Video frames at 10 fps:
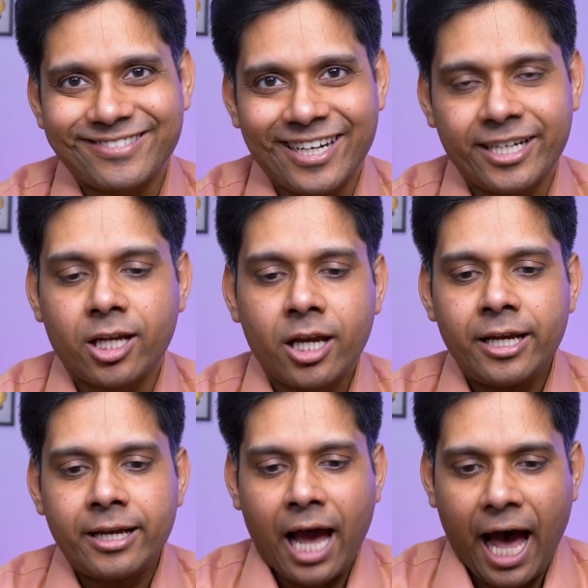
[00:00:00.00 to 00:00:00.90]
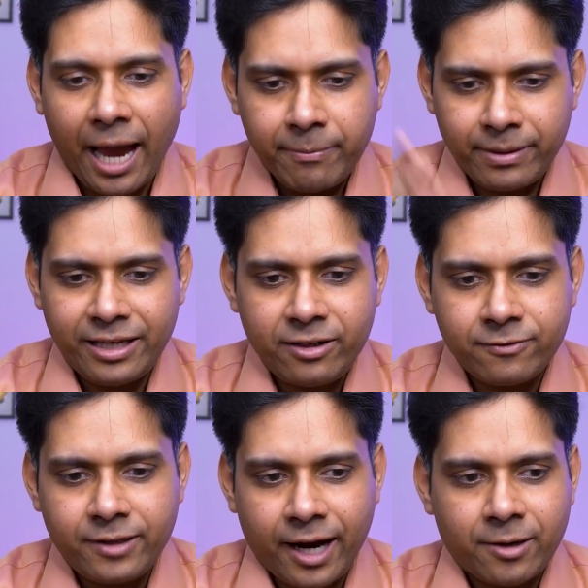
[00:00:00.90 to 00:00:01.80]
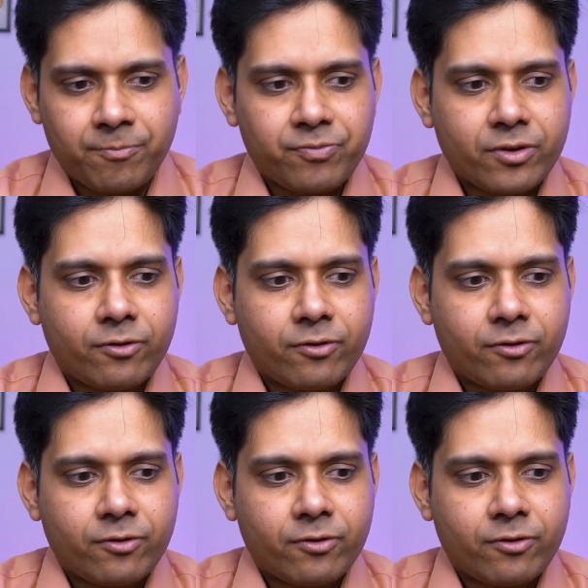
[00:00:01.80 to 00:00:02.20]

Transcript: right? I believe that